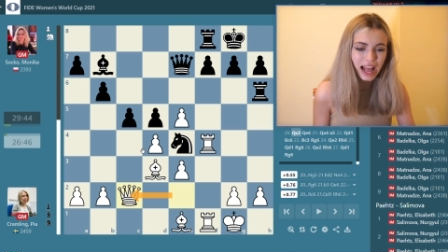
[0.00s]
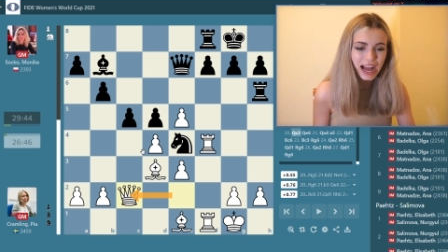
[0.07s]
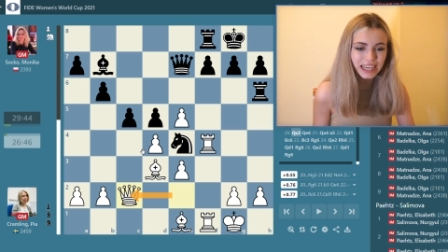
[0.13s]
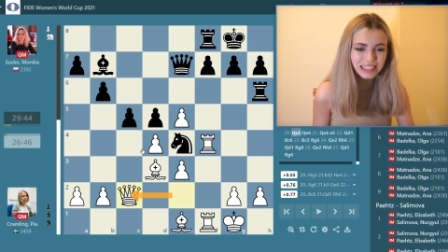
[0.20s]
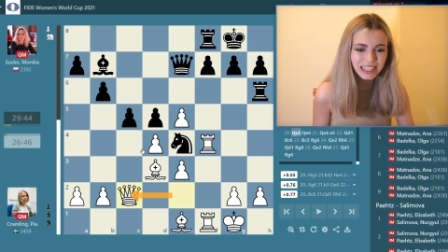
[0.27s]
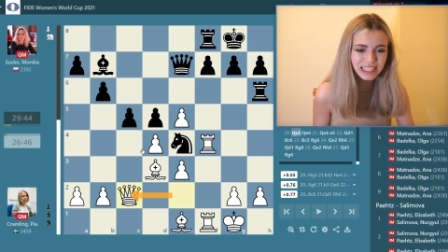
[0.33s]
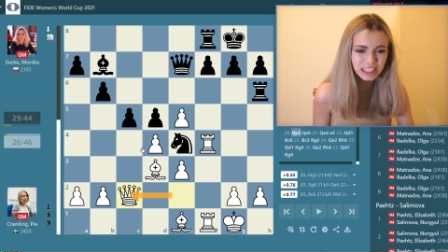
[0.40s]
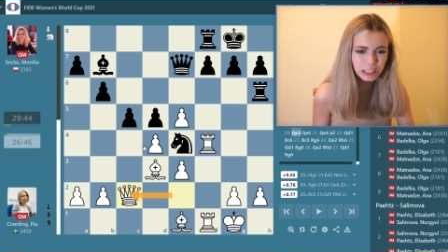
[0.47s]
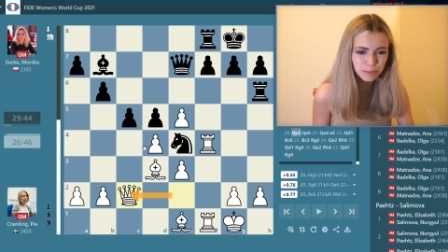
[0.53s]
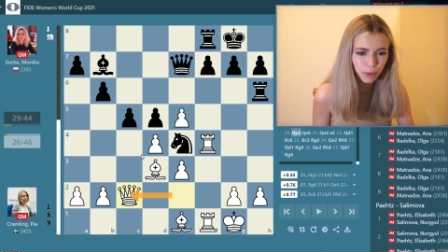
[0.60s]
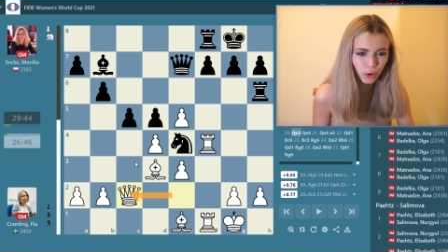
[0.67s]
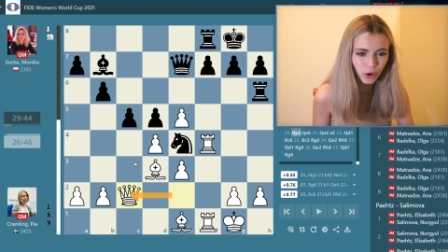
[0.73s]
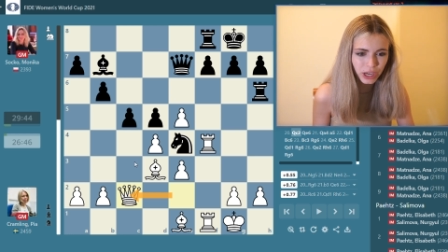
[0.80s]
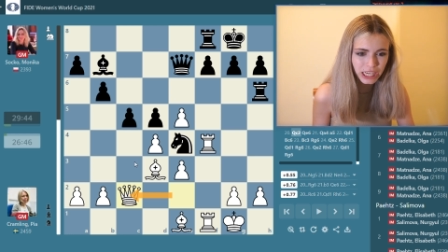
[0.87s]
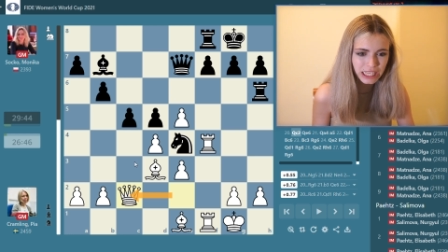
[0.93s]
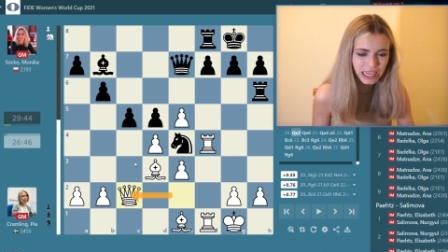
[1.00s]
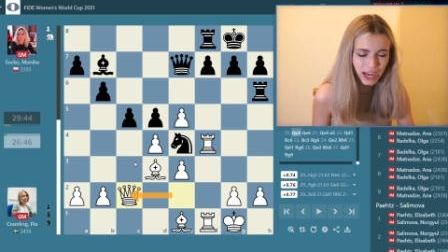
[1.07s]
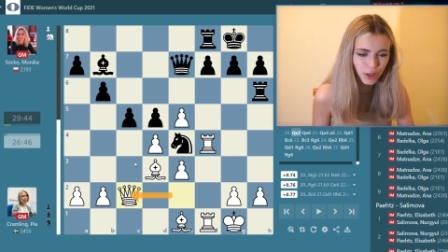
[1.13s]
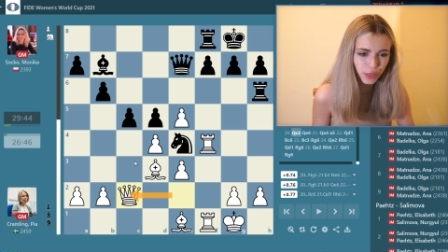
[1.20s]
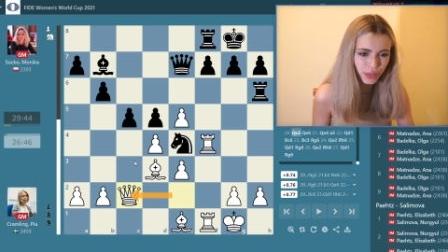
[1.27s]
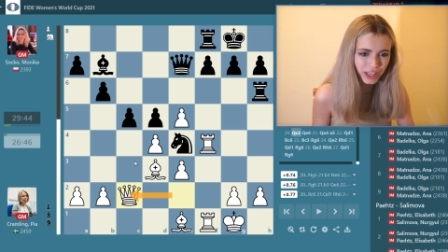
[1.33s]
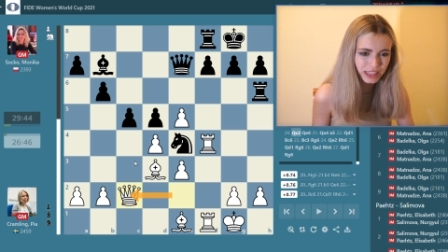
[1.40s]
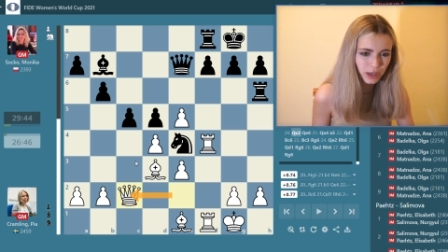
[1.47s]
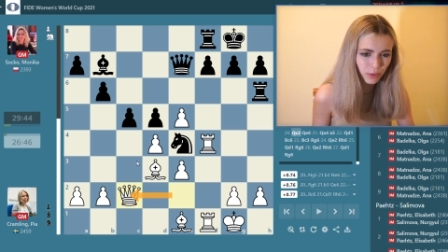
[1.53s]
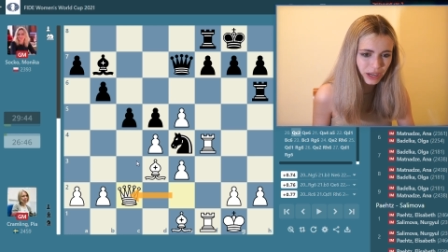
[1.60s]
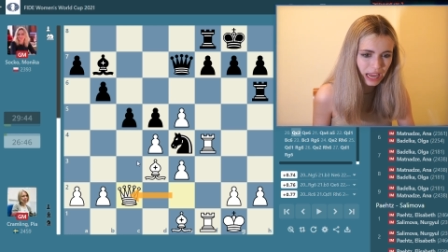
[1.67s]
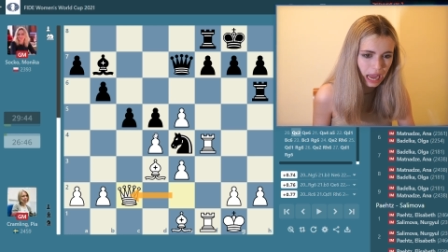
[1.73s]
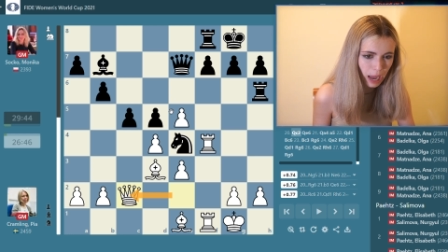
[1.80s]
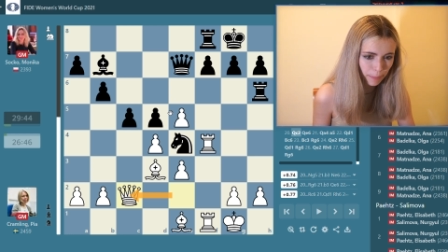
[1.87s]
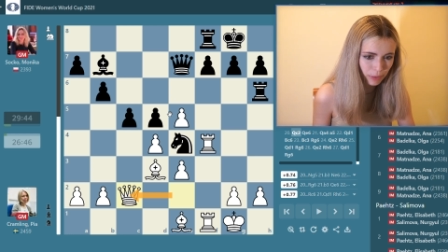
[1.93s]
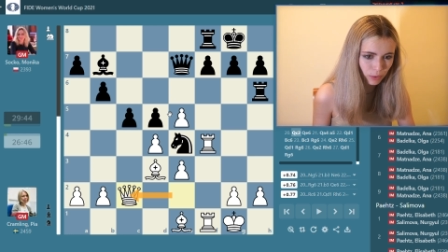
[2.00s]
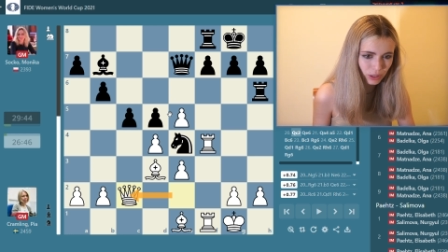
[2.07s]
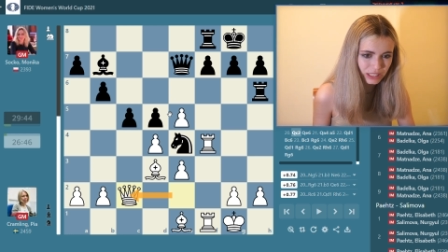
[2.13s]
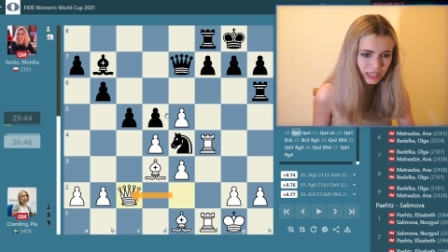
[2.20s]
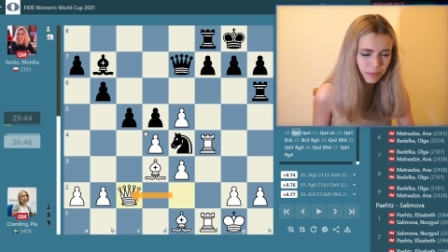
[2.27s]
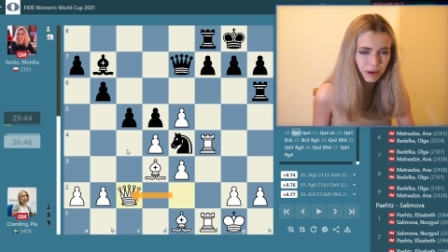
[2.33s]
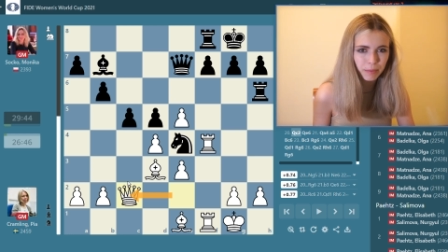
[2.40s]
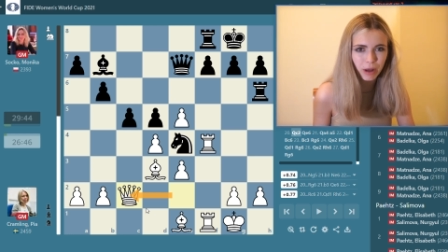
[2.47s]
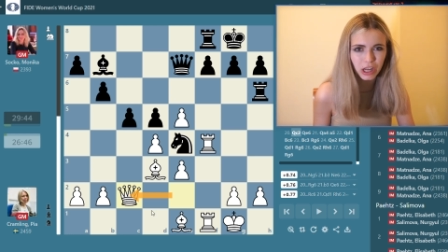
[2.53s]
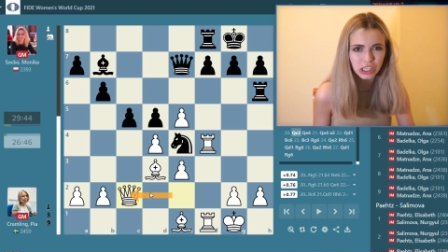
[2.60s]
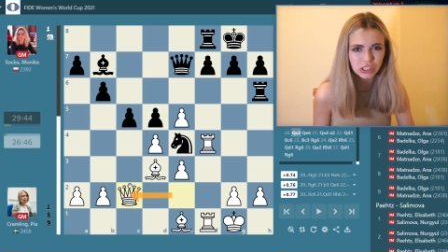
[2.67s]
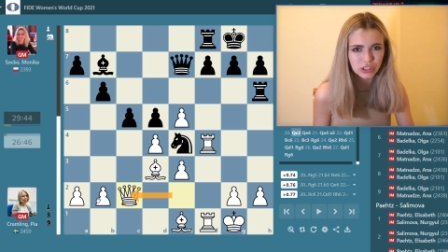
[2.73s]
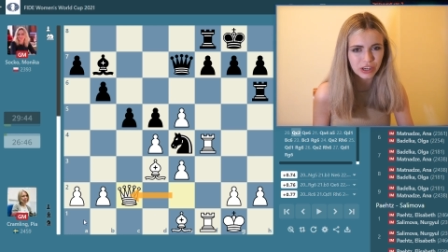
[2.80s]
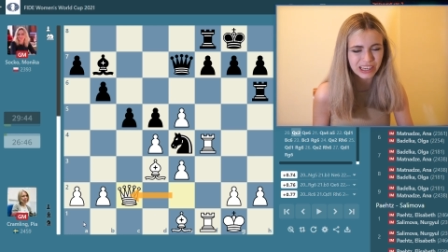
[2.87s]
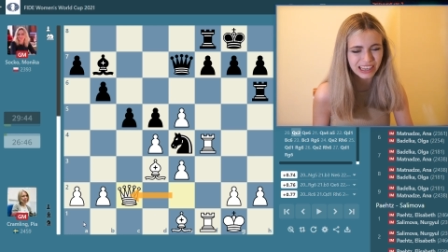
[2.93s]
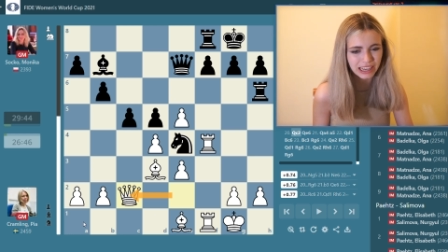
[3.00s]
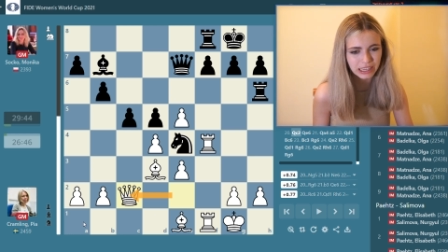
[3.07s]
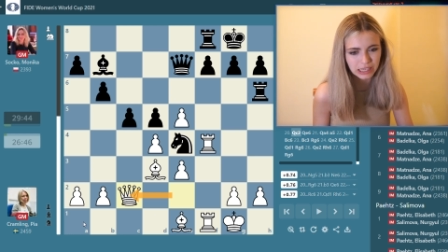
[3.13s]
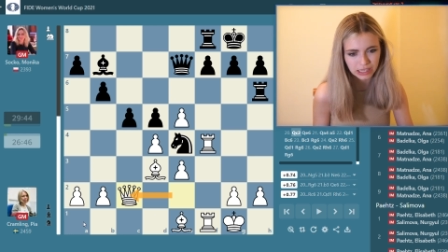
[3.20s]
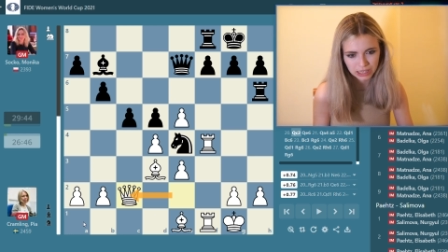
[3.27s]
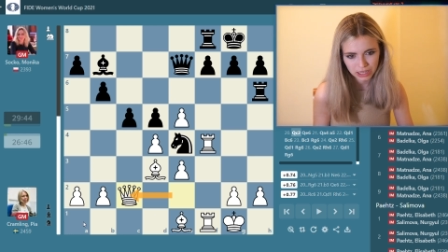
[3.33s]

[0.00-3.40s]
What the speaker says: at this point, I think that what happened was that my mother started like